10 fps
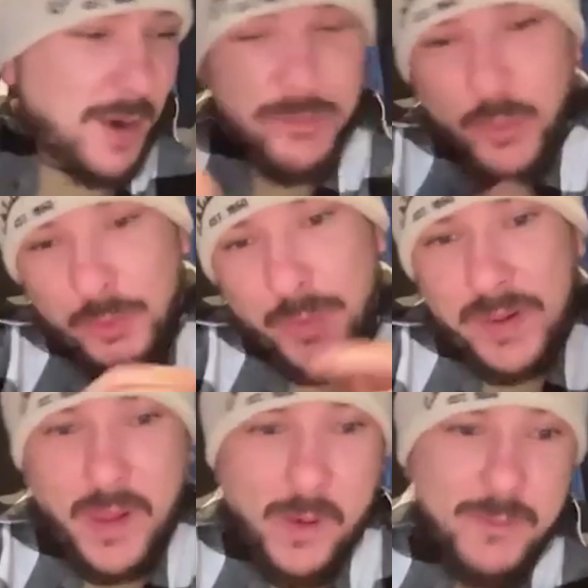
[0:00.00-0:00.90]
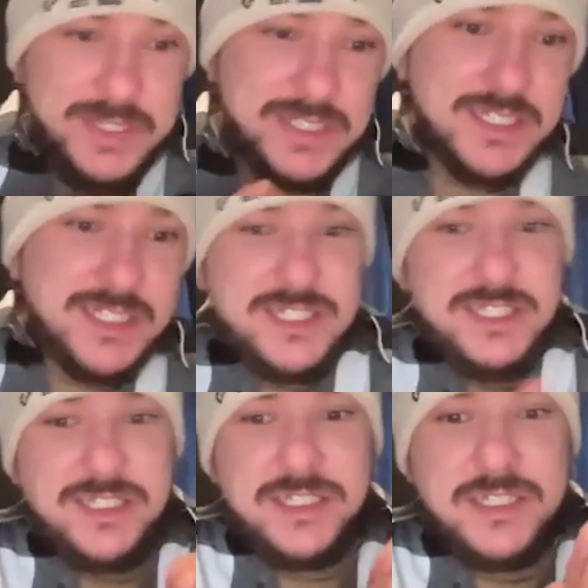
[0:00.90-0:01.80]
up north right now,
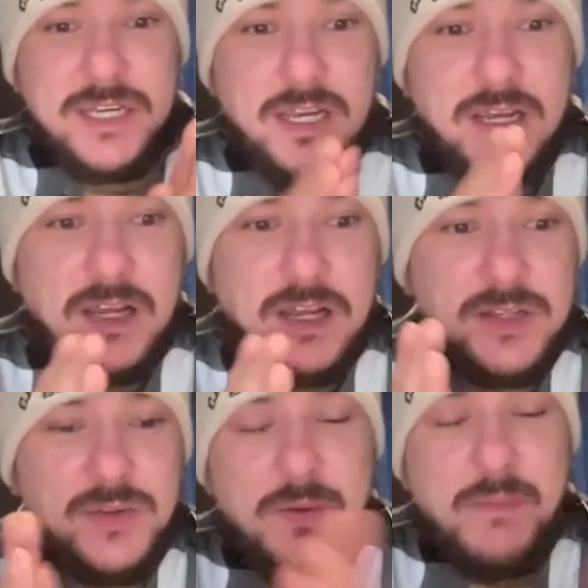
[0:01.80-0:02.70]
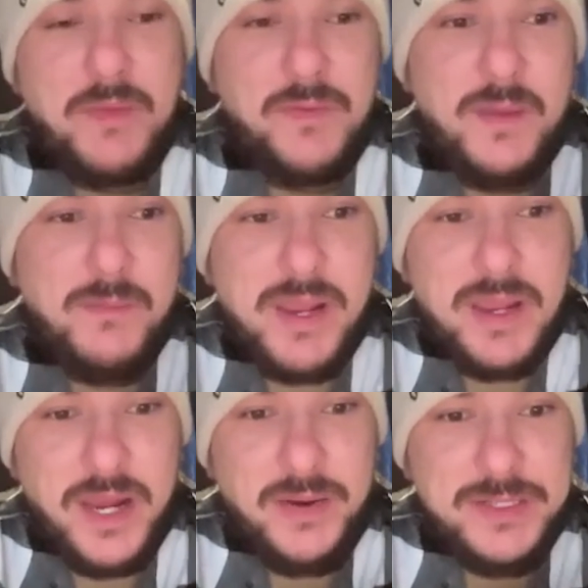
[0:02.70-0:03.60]
basis doing my thing,
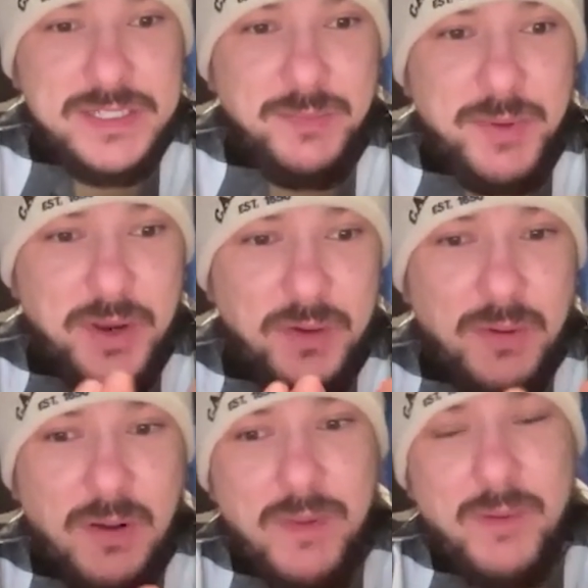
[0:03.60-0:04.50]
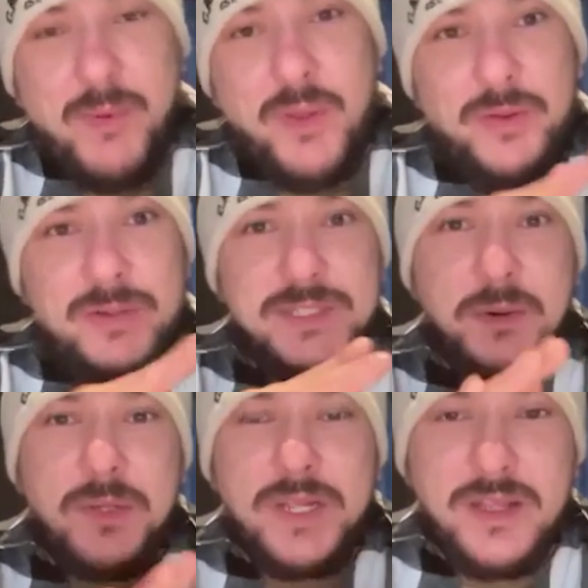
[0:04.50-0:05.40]
making lyrics up here while my brother is
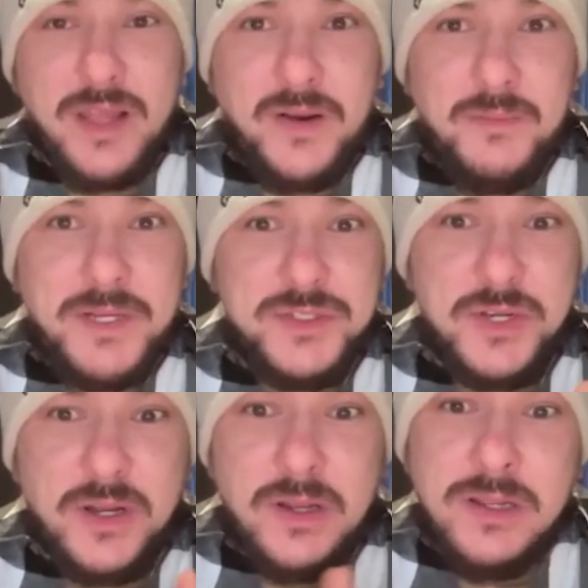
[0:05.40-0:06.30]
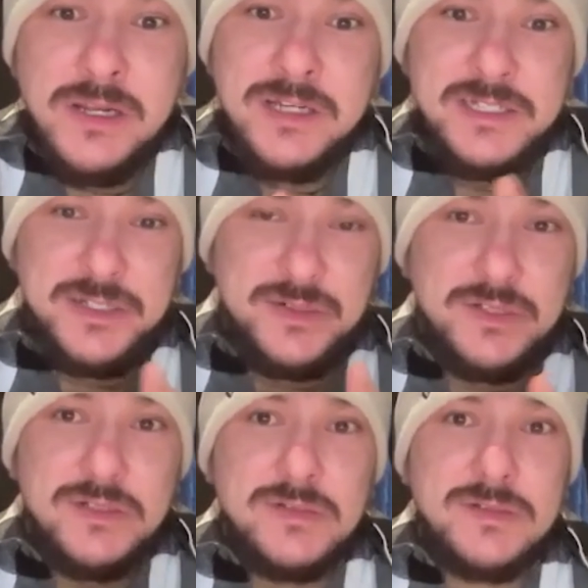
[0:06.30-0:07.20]
holding it down in Montreal
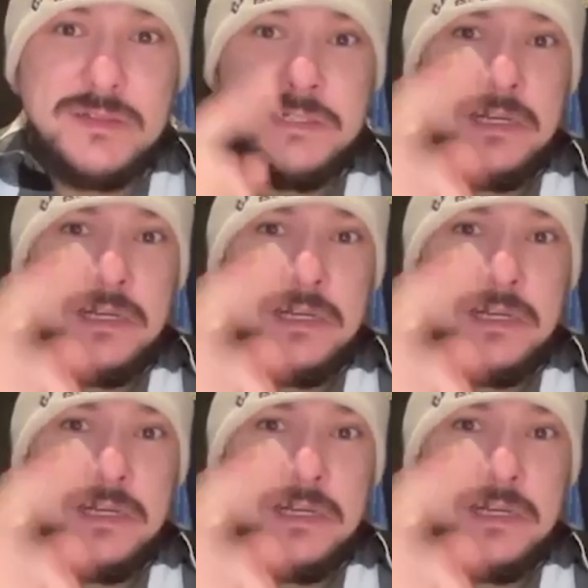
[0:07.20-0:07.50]
studio. So